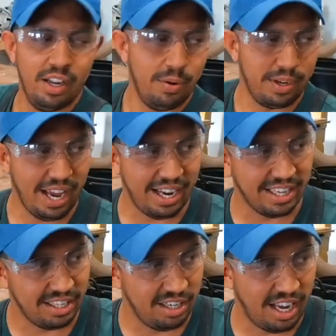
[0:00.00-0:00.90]
We kind
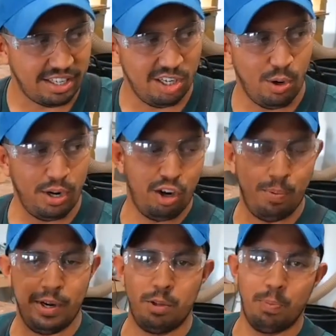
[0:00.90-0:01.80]
of got to know it a little
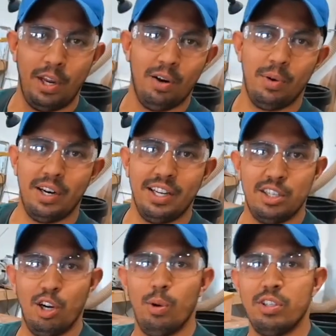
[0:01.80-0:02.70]
bit at the planer. We're gonna get to
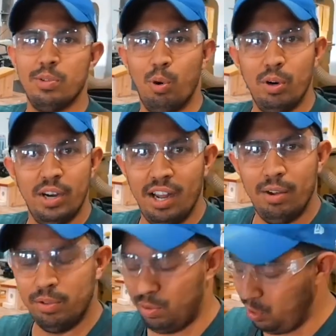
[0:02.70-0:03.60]
know it some more now
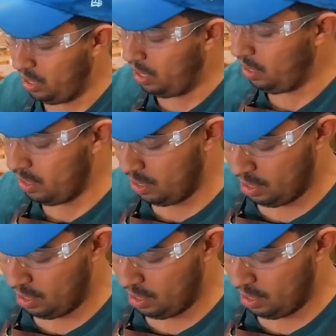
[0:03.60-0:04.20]
once we're sanding.